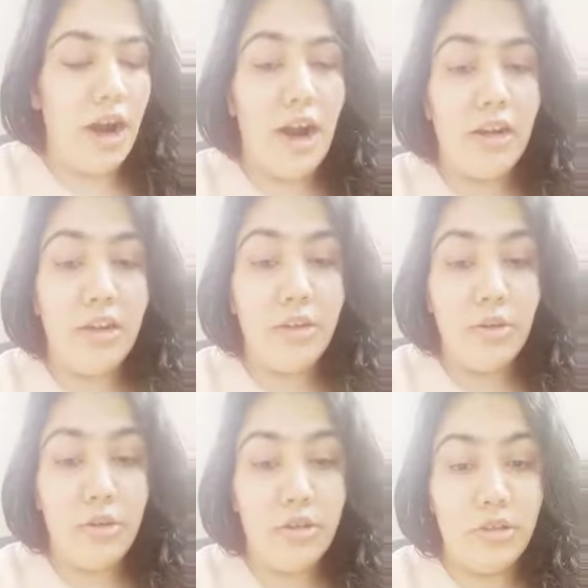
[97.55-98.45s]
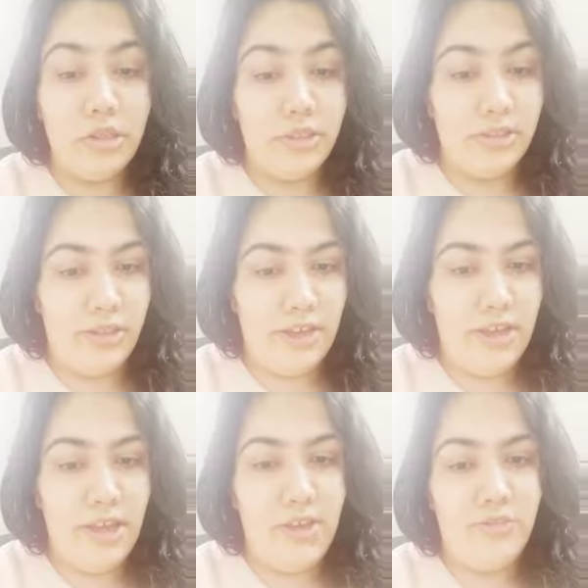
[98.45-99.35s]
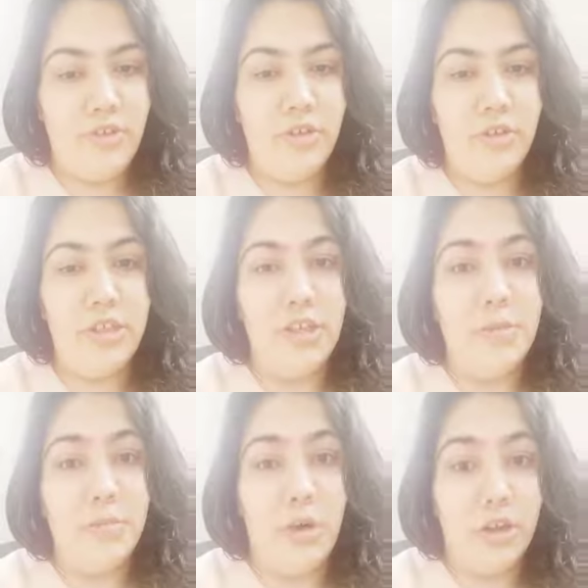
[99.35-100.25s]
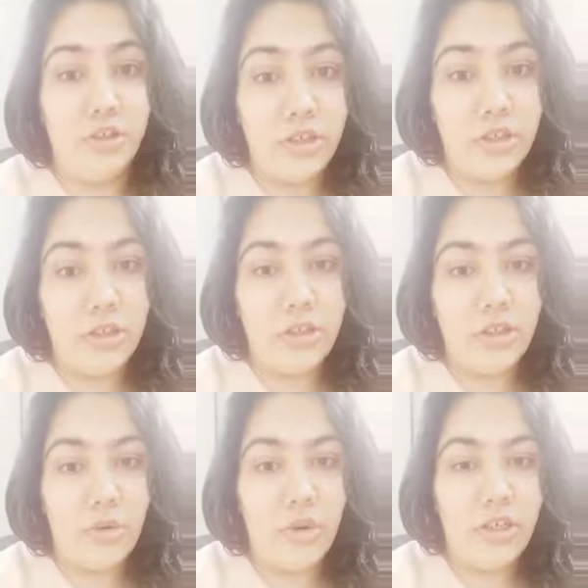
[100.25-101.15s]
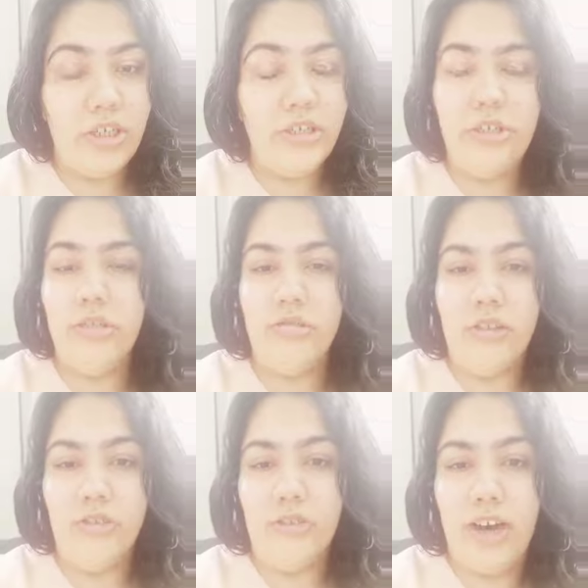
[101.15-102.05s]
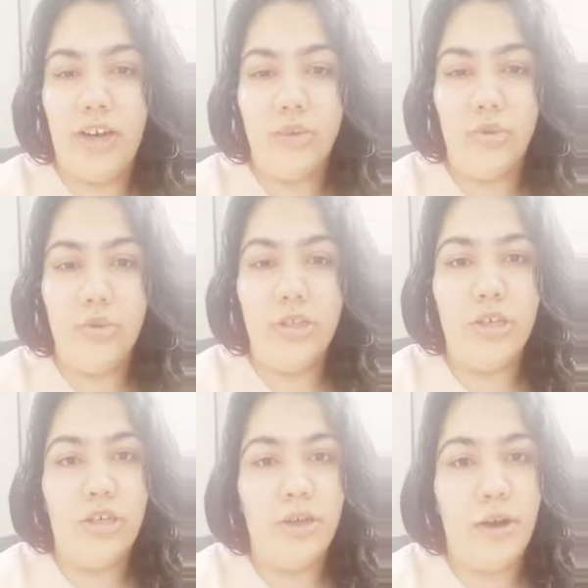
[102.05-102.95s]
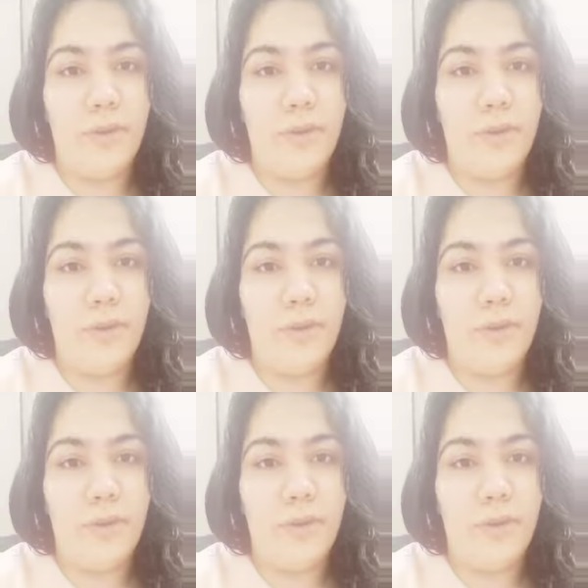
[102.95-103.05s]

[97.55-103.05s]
argan oil isn't like that. If you use it in moderate quantities, you can leave the house with it.